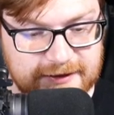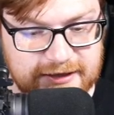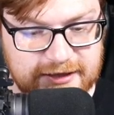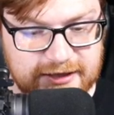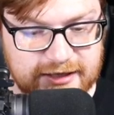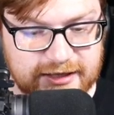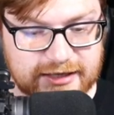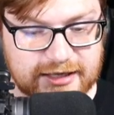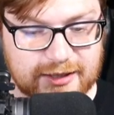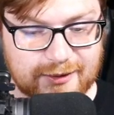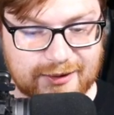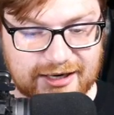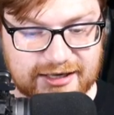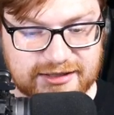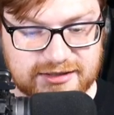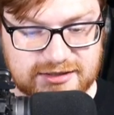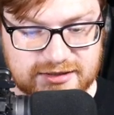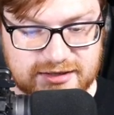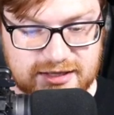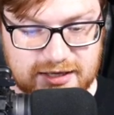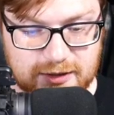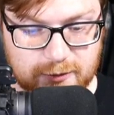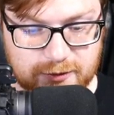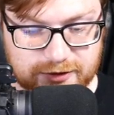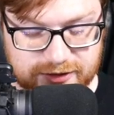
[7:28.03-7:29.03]
Now I did
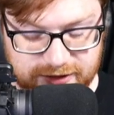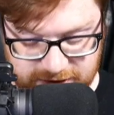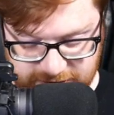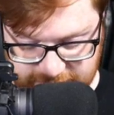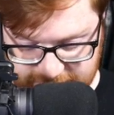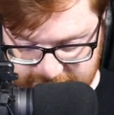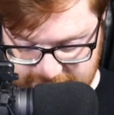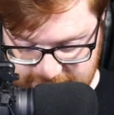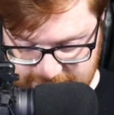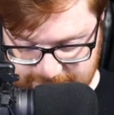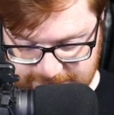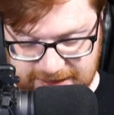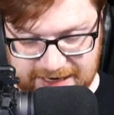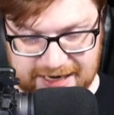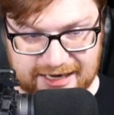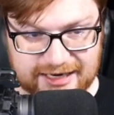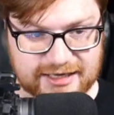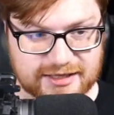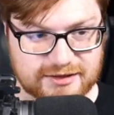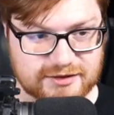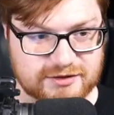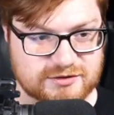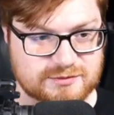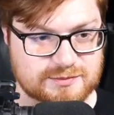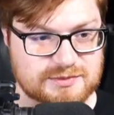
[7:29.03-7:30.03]
that with like
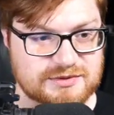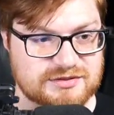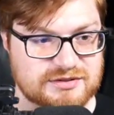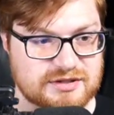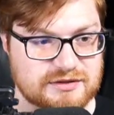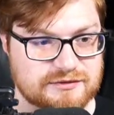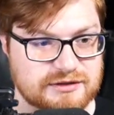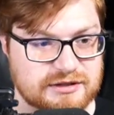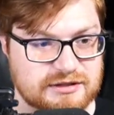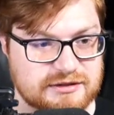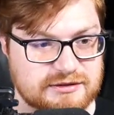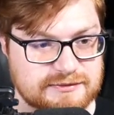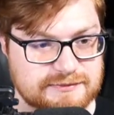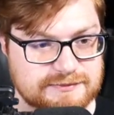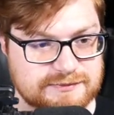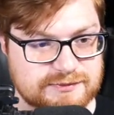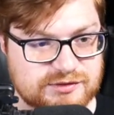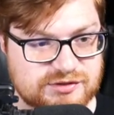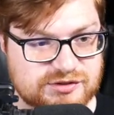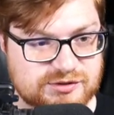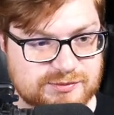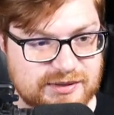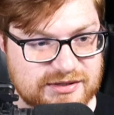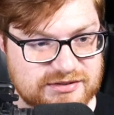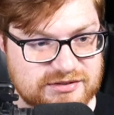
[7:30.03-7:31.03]
adding the specific
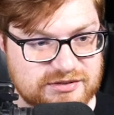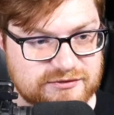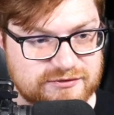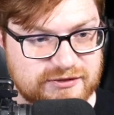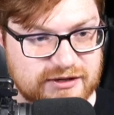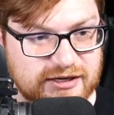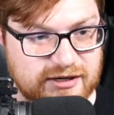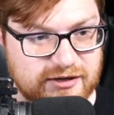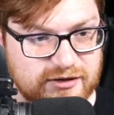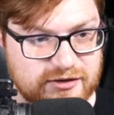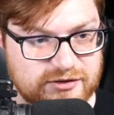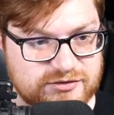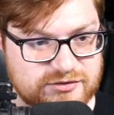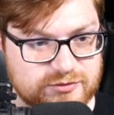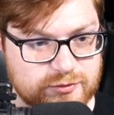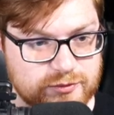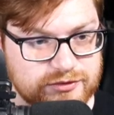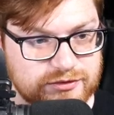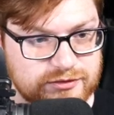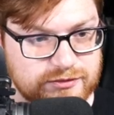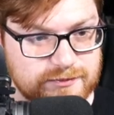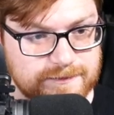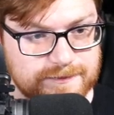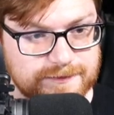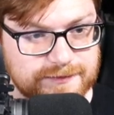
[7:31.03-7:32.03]
specifiers with,
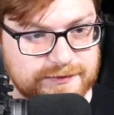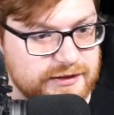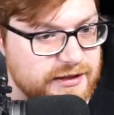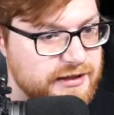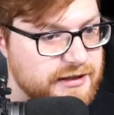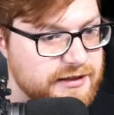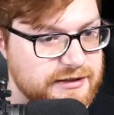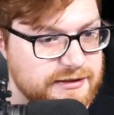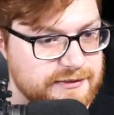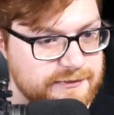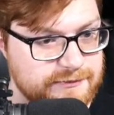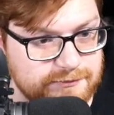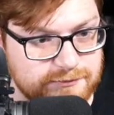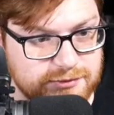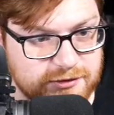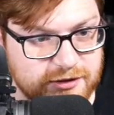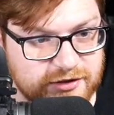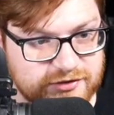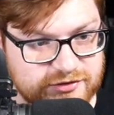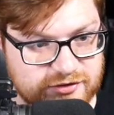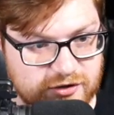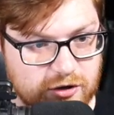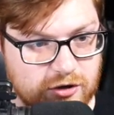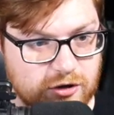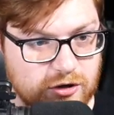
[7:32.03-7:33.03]
hey,
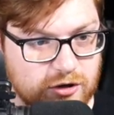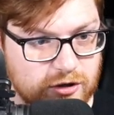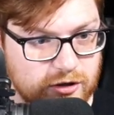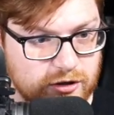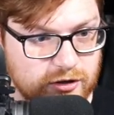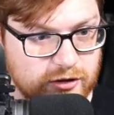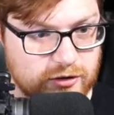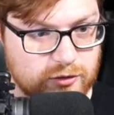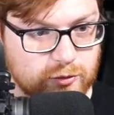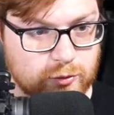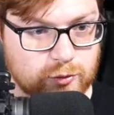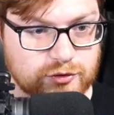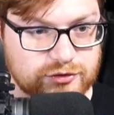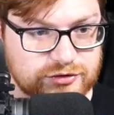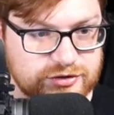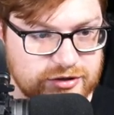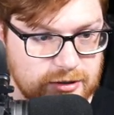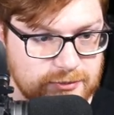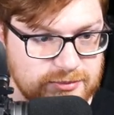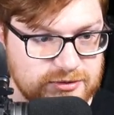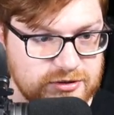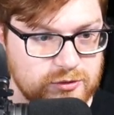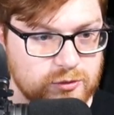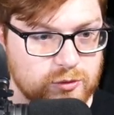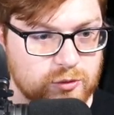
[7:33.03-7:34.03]
plus R or
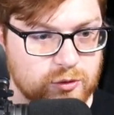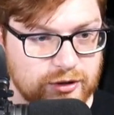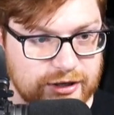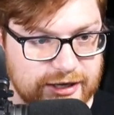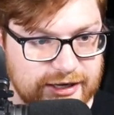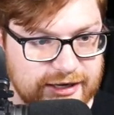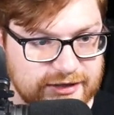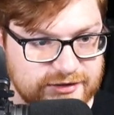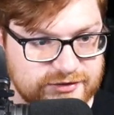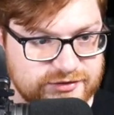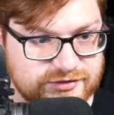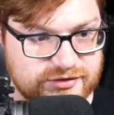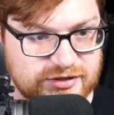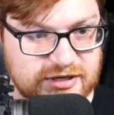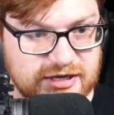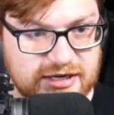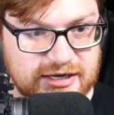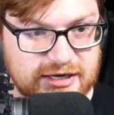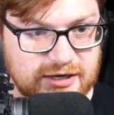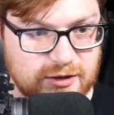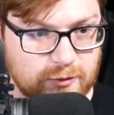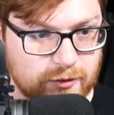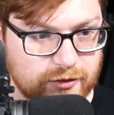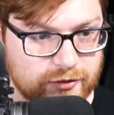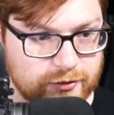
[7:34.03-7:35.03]
W or X,
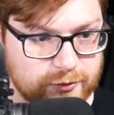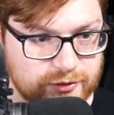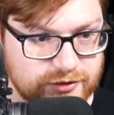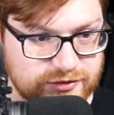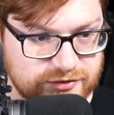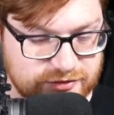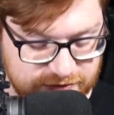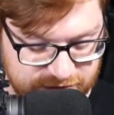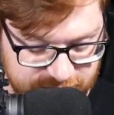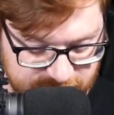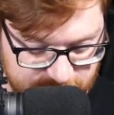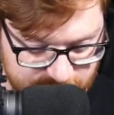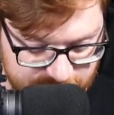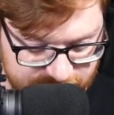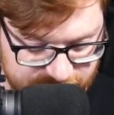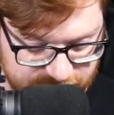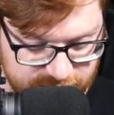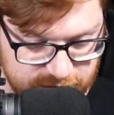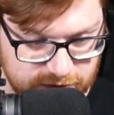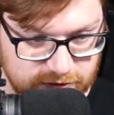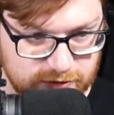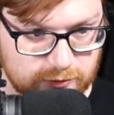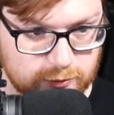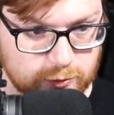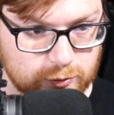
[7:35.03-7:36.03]
whether it's
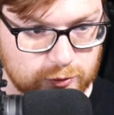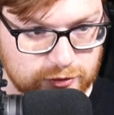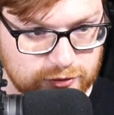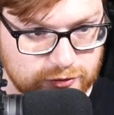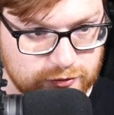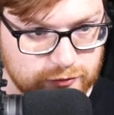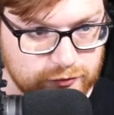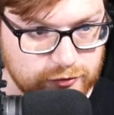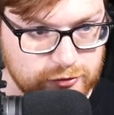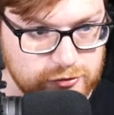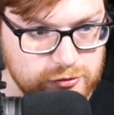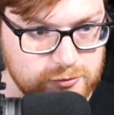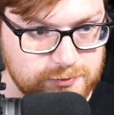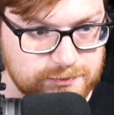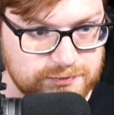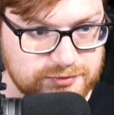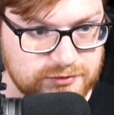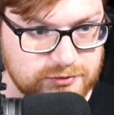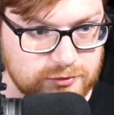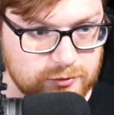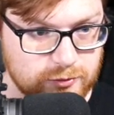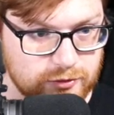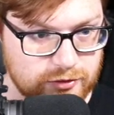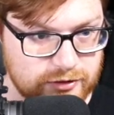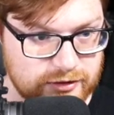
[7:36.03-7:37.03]
user or group
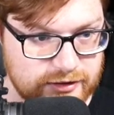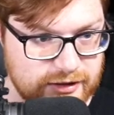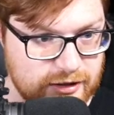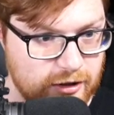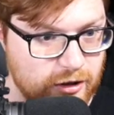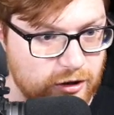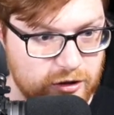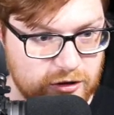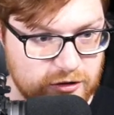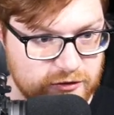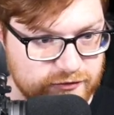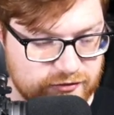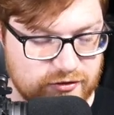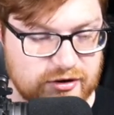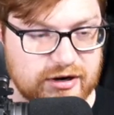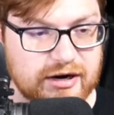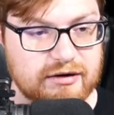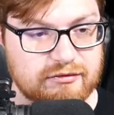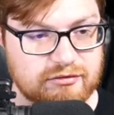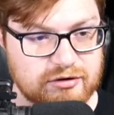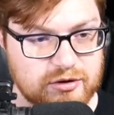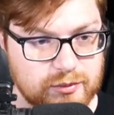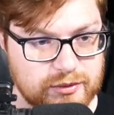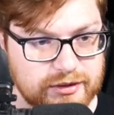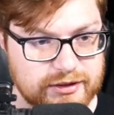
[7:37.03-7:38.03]
or all for
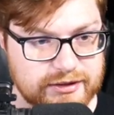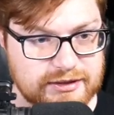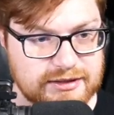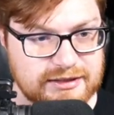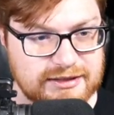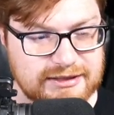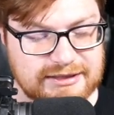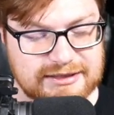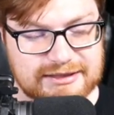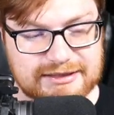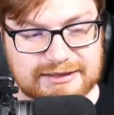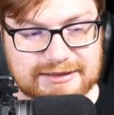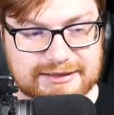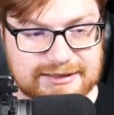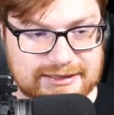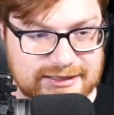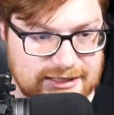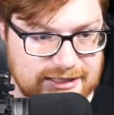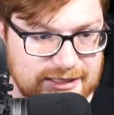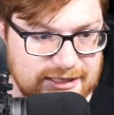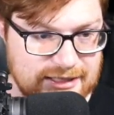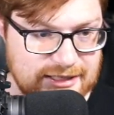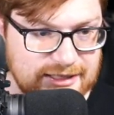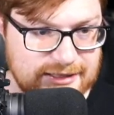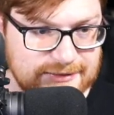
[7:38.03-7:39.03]
everyone.
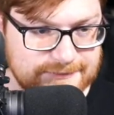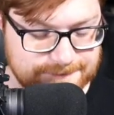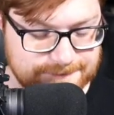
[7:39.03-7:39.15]
Uh,